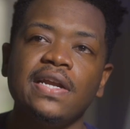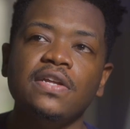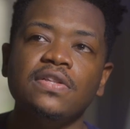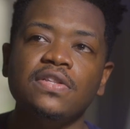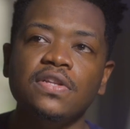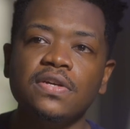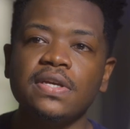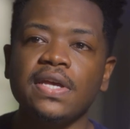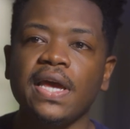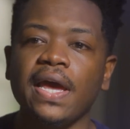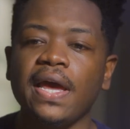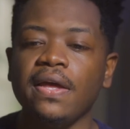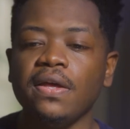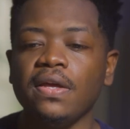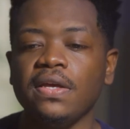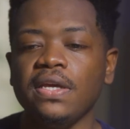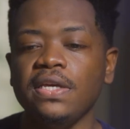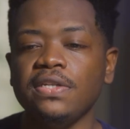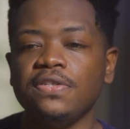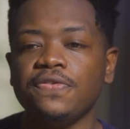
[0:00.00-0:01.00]
of look at
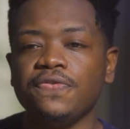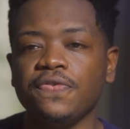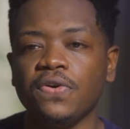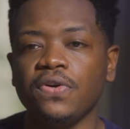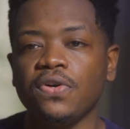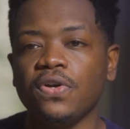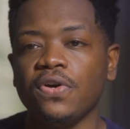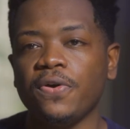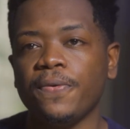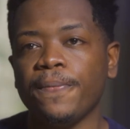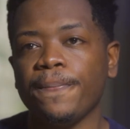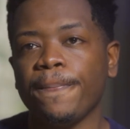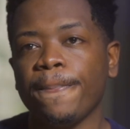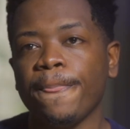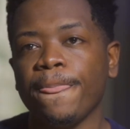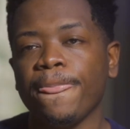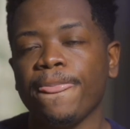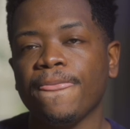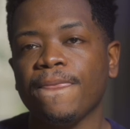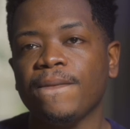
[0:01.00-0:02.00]
each photo.
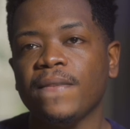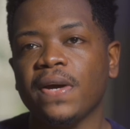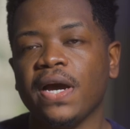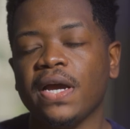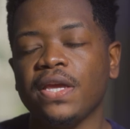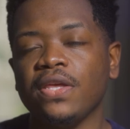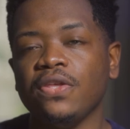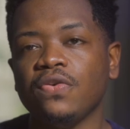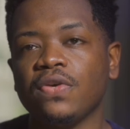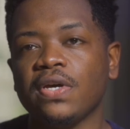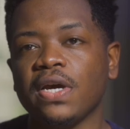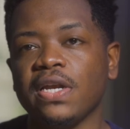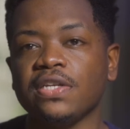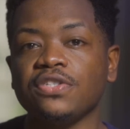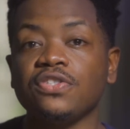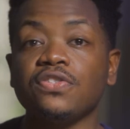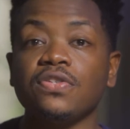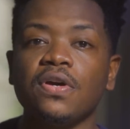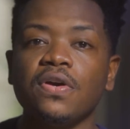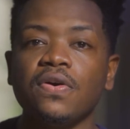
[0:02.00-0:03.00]
You kind of
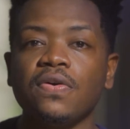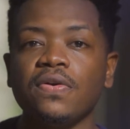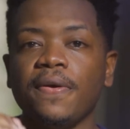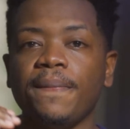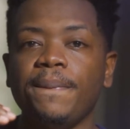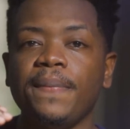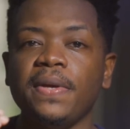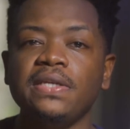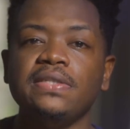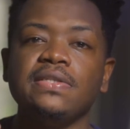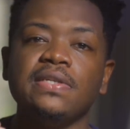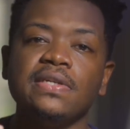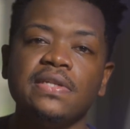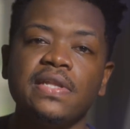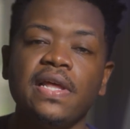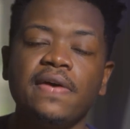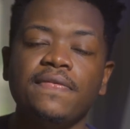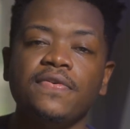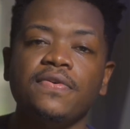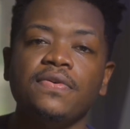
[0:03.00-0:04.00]
start on a basic
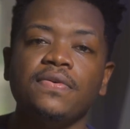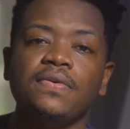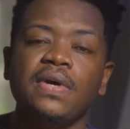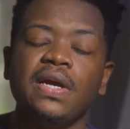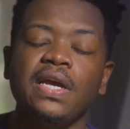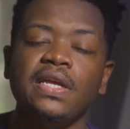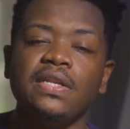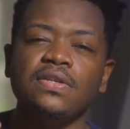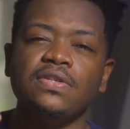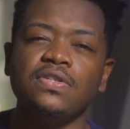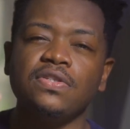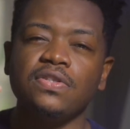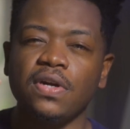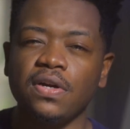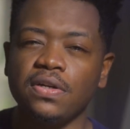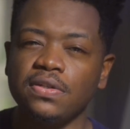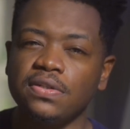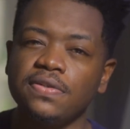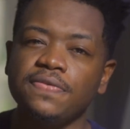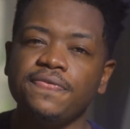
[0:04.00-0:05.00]
level and you
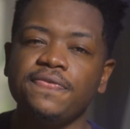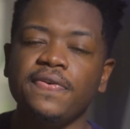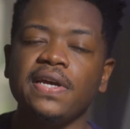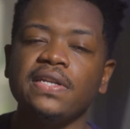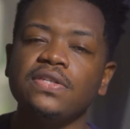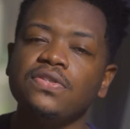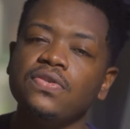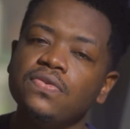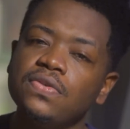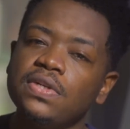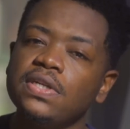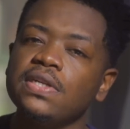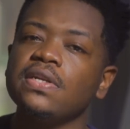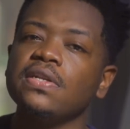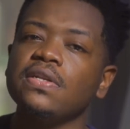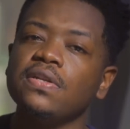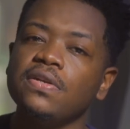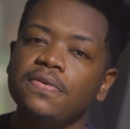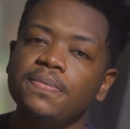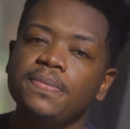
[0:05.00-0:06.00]
start to fine tune it a
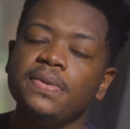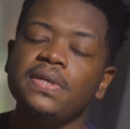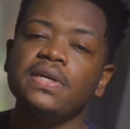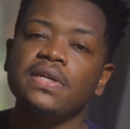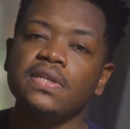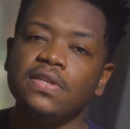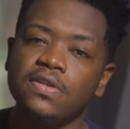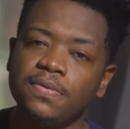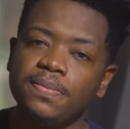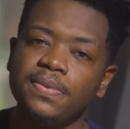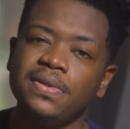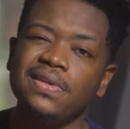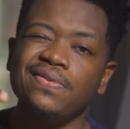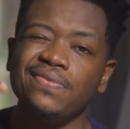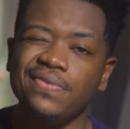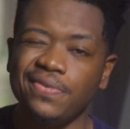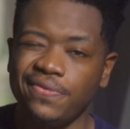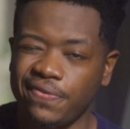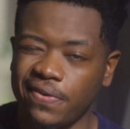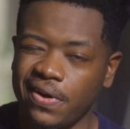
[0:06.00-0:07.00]
little bit, you
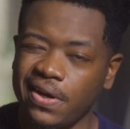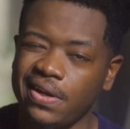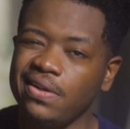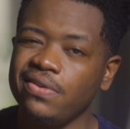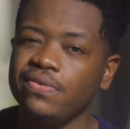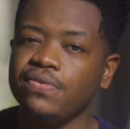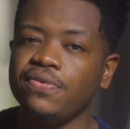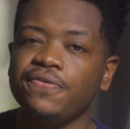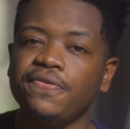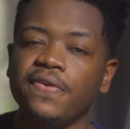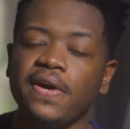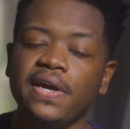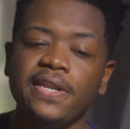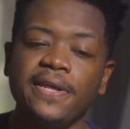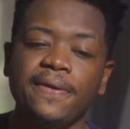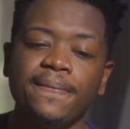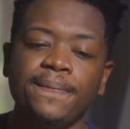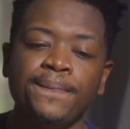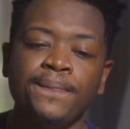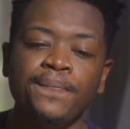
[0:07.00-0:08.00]
refine
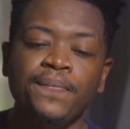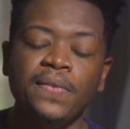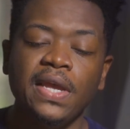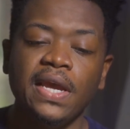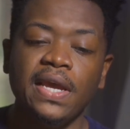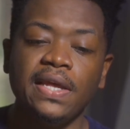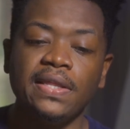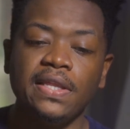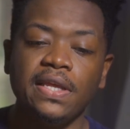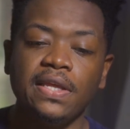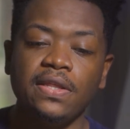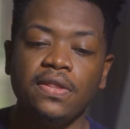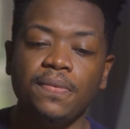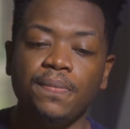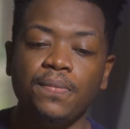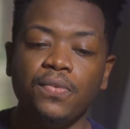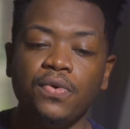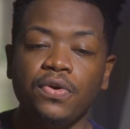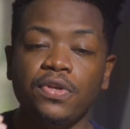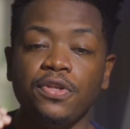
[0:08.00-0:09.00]
it, and then the
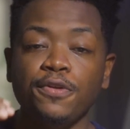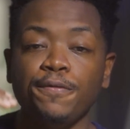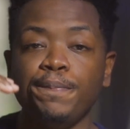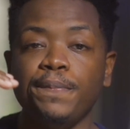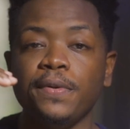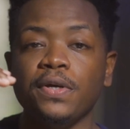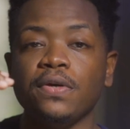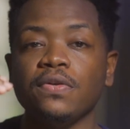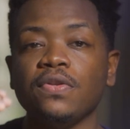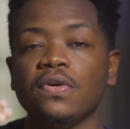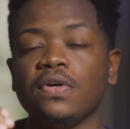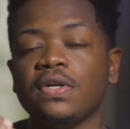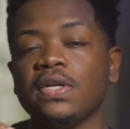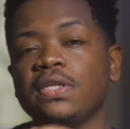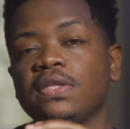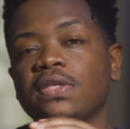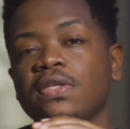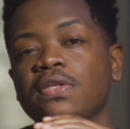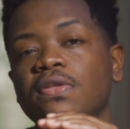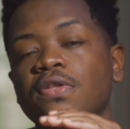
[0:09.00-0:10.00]
more you build on
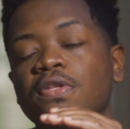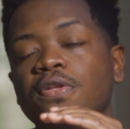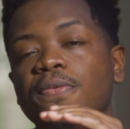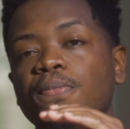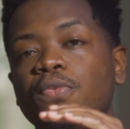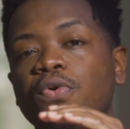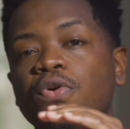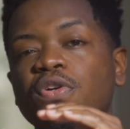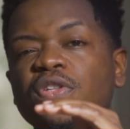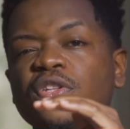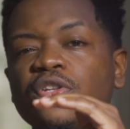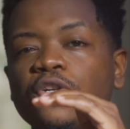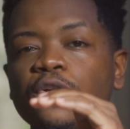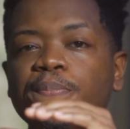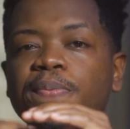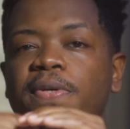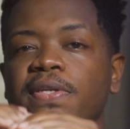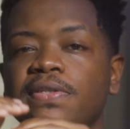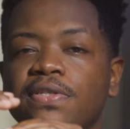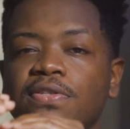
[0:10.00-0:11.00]
it, the more little
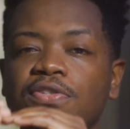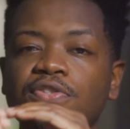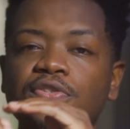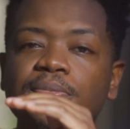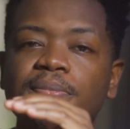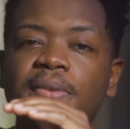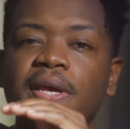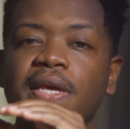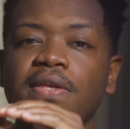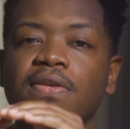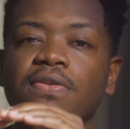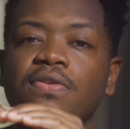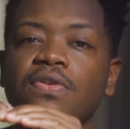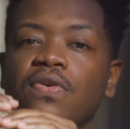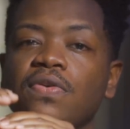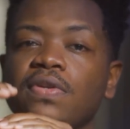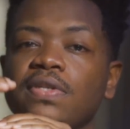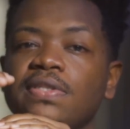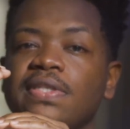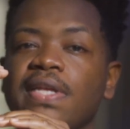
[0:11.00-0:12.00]
pieces you make, you
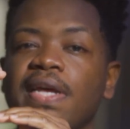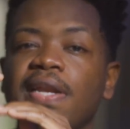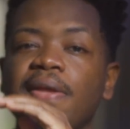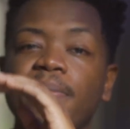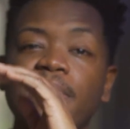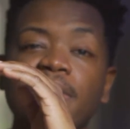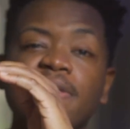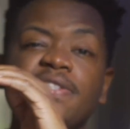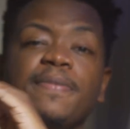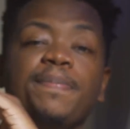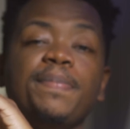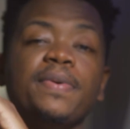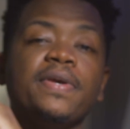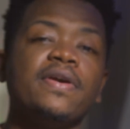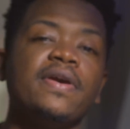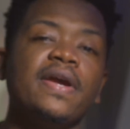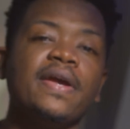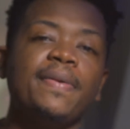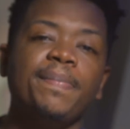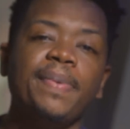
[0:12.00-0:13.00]
notice that it makes a
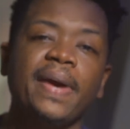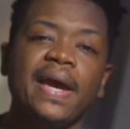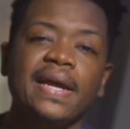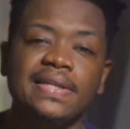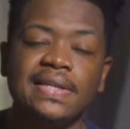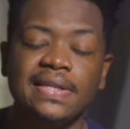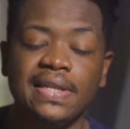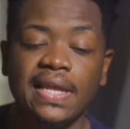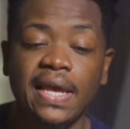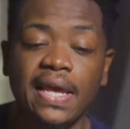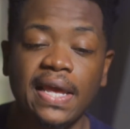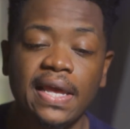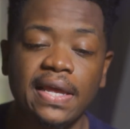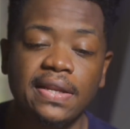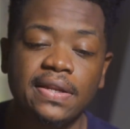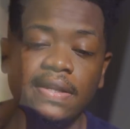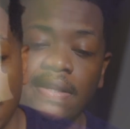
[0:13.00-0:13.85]
bigger impact in the end.